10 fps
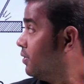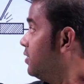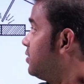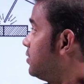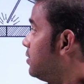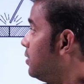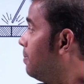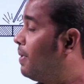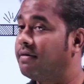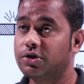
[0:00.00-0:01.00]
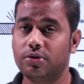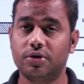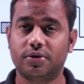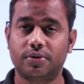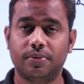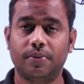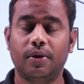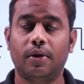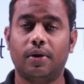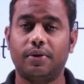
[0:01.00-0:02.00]
this power source,
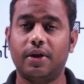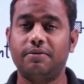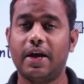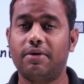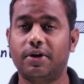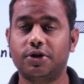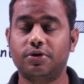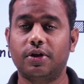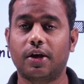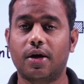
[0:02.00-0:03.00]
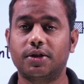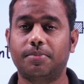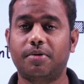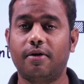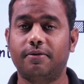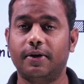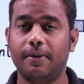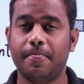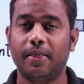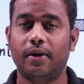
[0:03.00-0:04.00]
then we have understood the concept
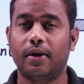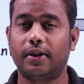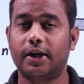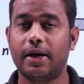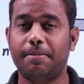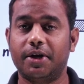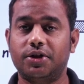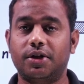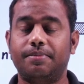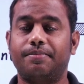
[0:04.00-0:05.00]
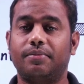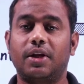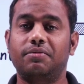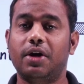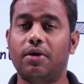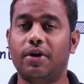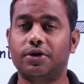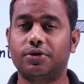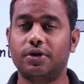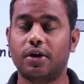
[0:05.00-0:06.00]
of the temperature, then we have
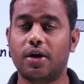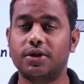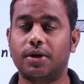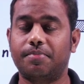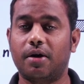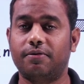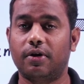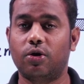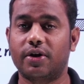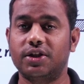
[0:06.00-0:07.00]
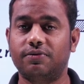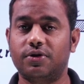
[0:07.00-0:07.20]
understood the concept of Lorenz